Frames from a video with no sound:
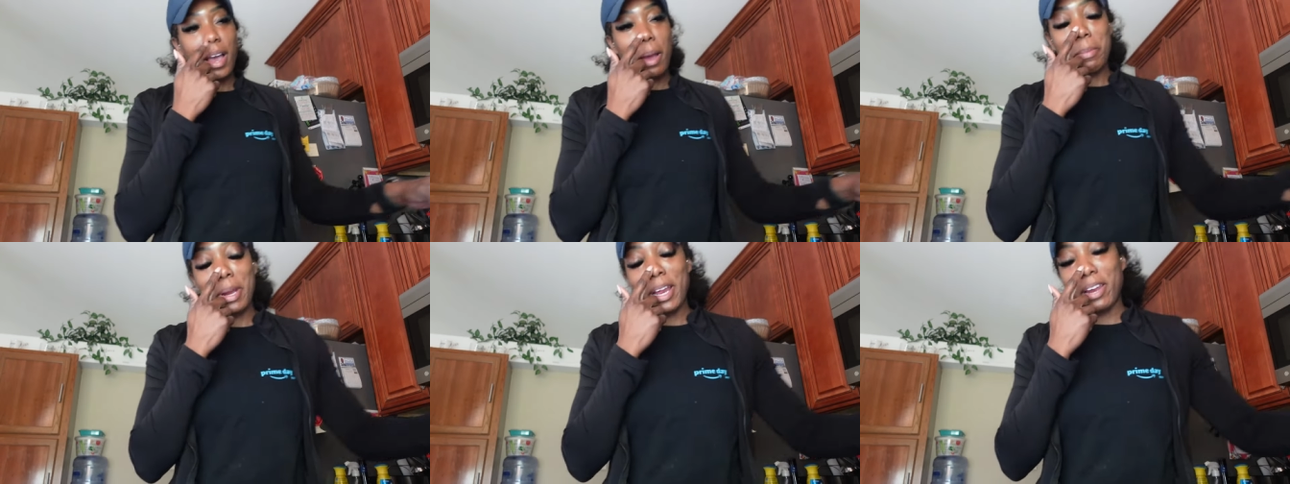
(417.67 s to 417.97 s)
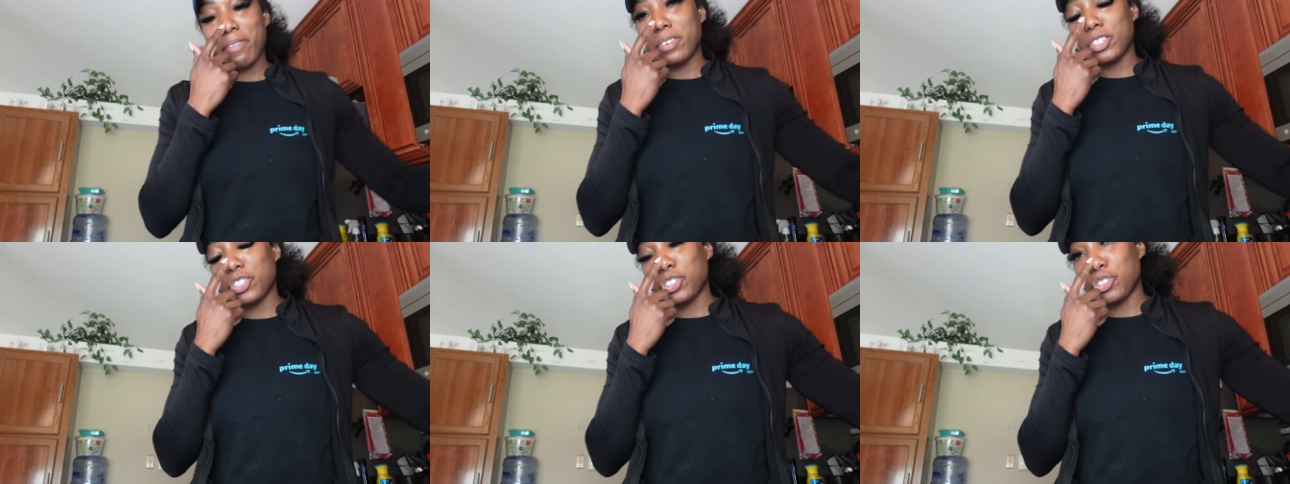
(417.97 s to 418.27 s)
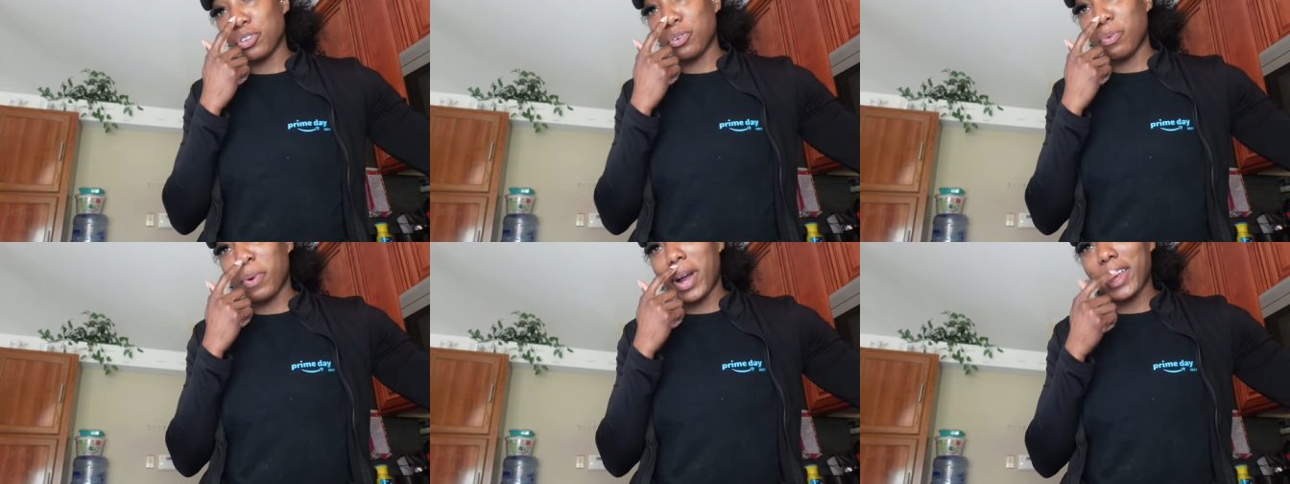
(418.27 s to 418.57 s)
I'm not even
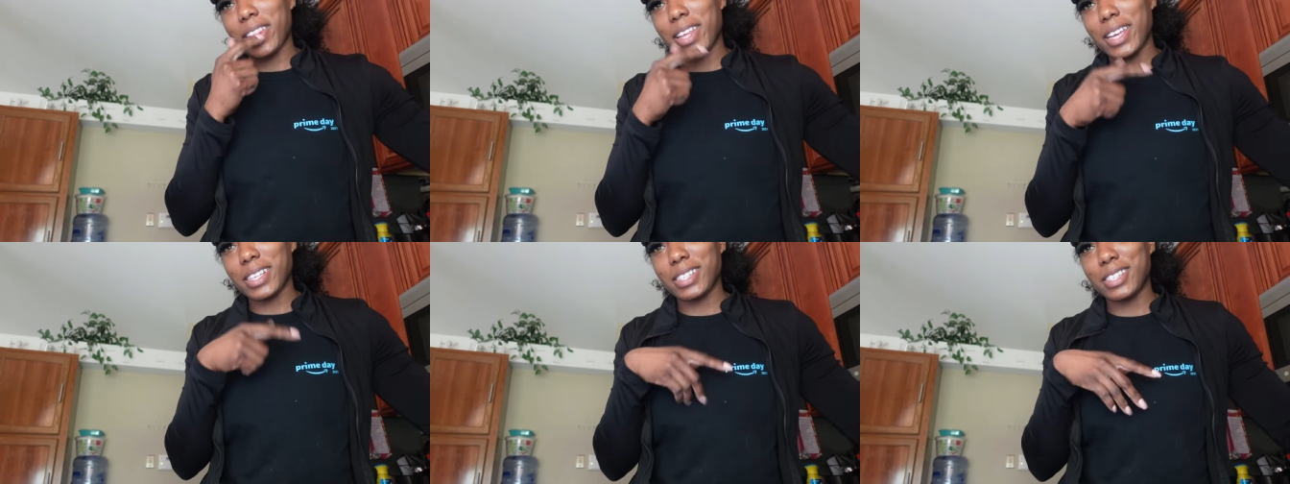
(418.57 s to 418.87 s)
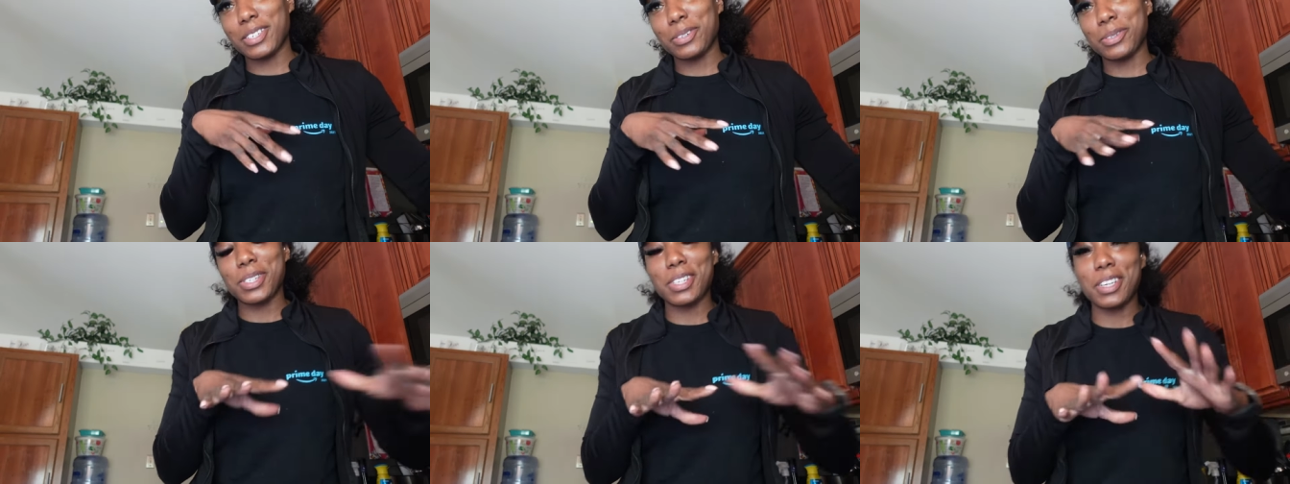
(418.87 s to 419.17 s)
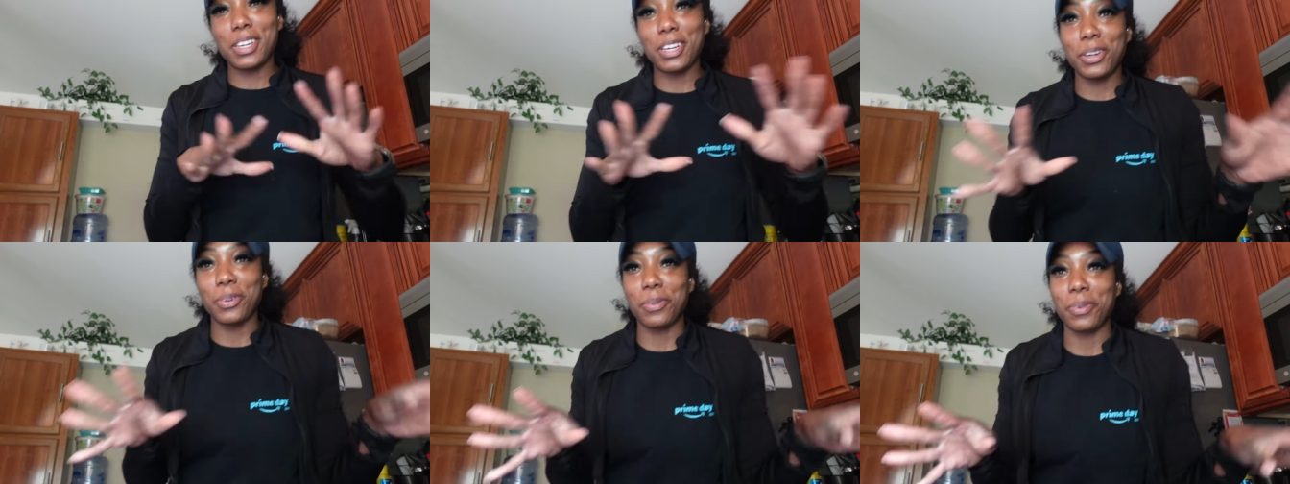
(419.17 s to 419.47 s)
sure why that's still
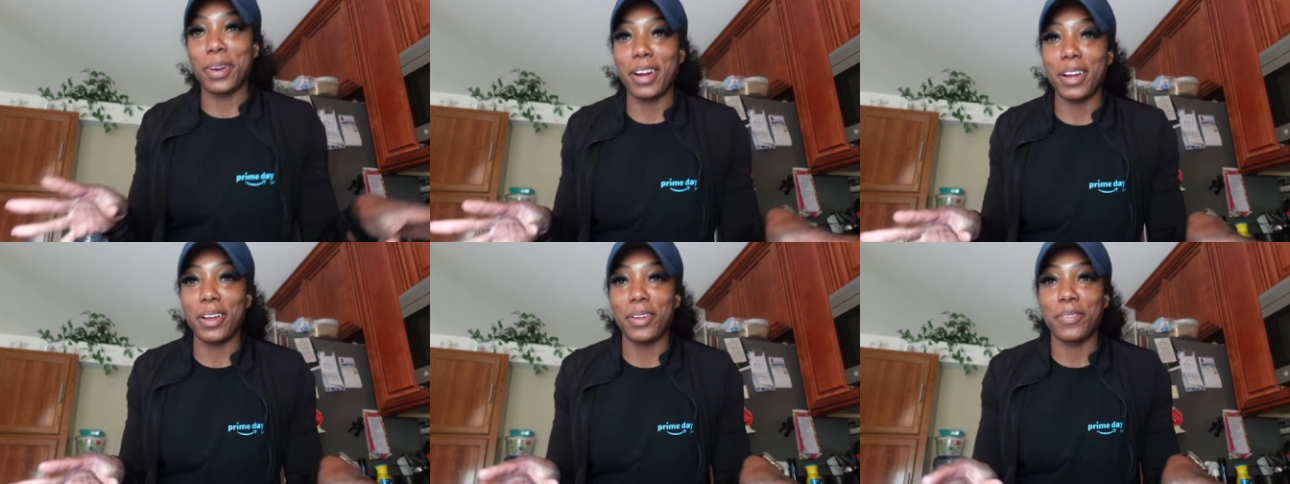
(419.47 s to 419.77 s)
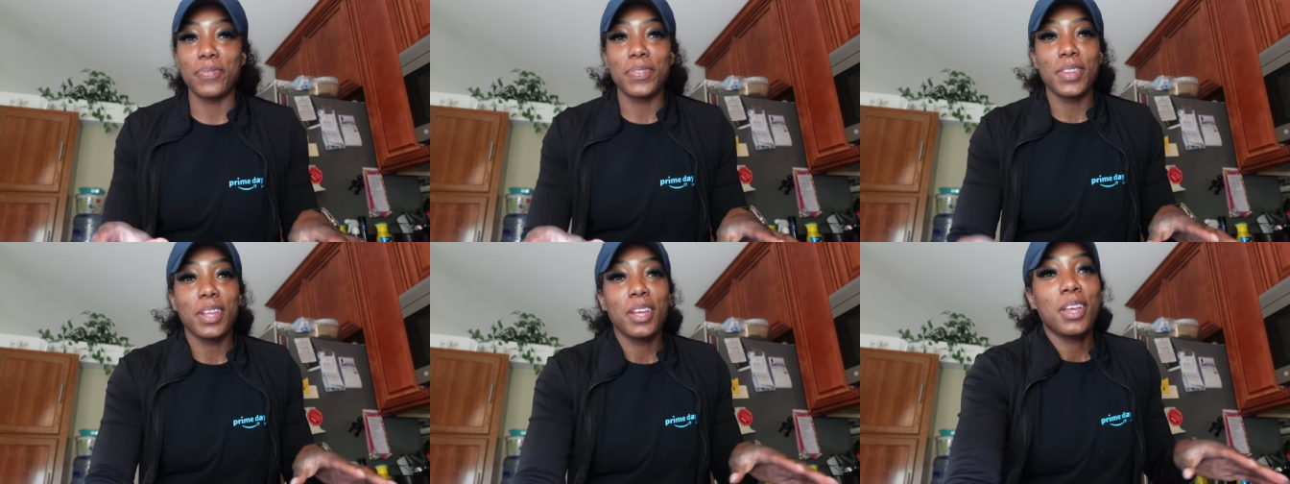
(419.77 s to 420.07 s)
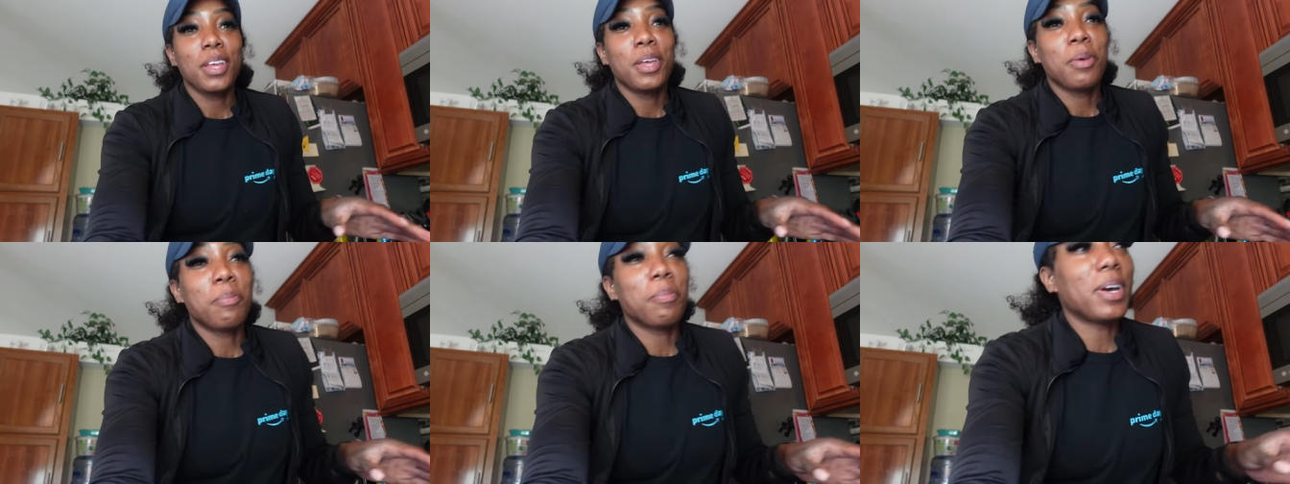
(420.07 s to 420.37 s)
sitting around.
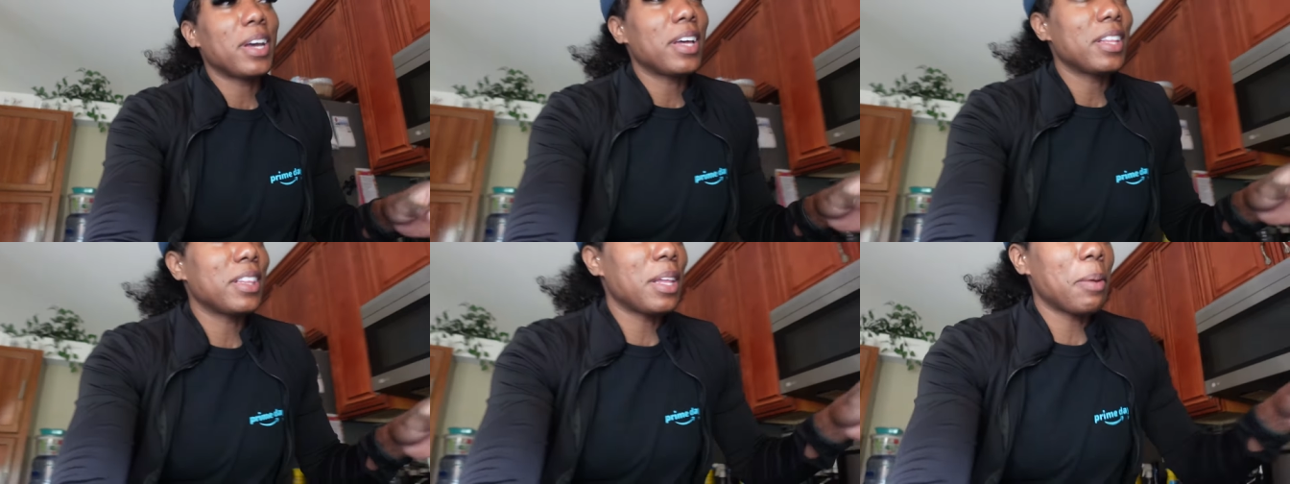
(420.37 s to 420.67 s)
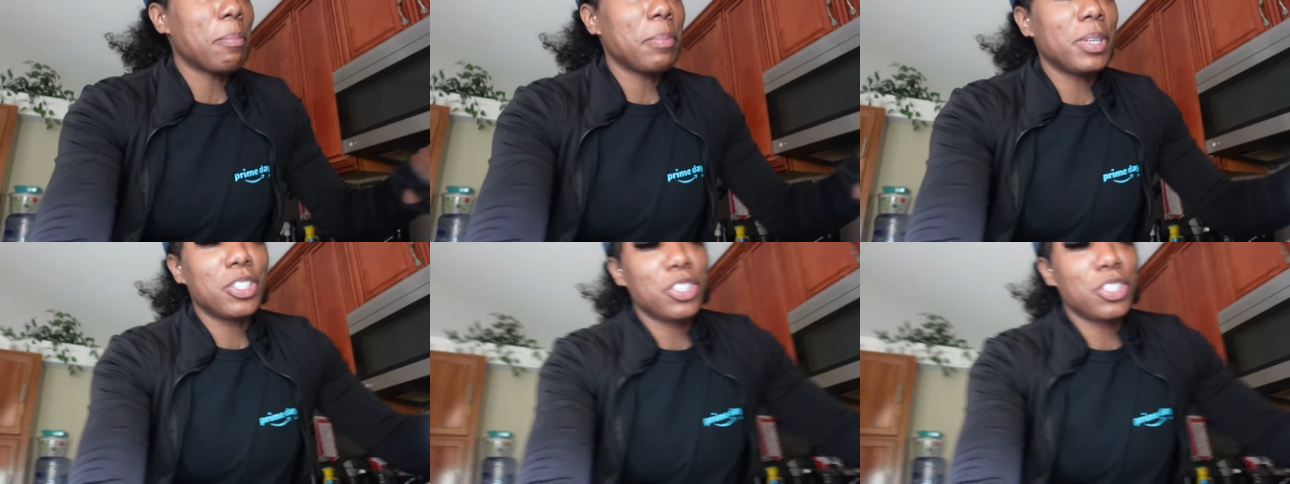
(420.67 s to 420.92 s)
But let me